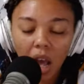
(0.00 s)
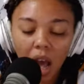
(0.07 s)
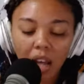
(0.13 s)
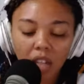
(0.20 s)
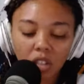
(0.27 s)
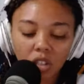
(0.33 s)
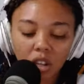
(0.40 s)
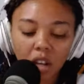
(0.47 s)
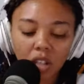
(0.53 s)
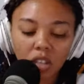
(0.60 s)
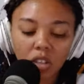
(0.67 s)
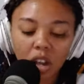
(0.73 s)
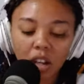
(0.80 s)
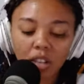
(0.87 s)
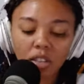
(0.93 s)
And
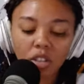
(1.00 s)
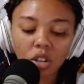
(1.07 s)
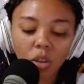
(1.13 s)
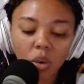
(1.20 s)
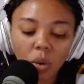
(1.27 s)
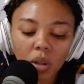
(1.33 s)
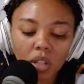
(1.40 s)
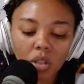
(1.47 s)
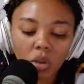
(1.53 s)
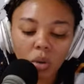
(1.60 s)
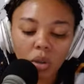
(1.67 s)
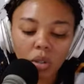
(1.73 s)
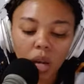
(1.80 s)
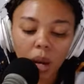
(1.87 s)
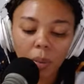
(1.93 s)
you know what is
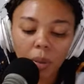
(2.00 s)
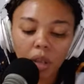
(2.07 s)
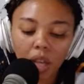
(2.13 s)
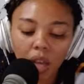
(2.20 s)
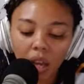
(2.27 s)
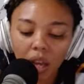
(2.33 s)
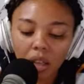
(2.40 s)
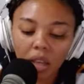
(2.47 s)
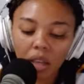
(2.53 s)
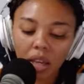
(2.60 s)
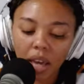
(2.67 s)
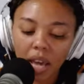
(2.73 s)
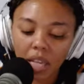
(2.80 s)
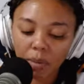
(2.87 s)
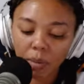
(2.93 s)
going to happen again?
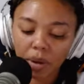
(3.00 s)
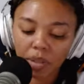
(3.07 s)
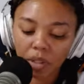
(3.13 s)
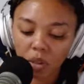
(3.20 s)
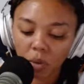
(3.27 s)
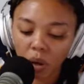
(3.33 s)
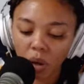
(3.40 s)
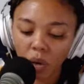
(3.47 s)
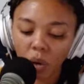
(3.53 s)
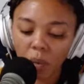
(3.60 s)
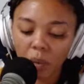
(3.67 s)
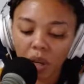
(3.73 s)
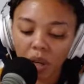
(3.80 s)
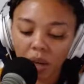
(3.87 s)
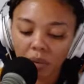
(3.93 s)
Gas prices going to go
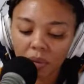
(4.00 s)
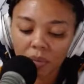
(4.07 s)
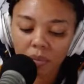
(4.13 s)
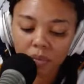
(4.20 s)
up again.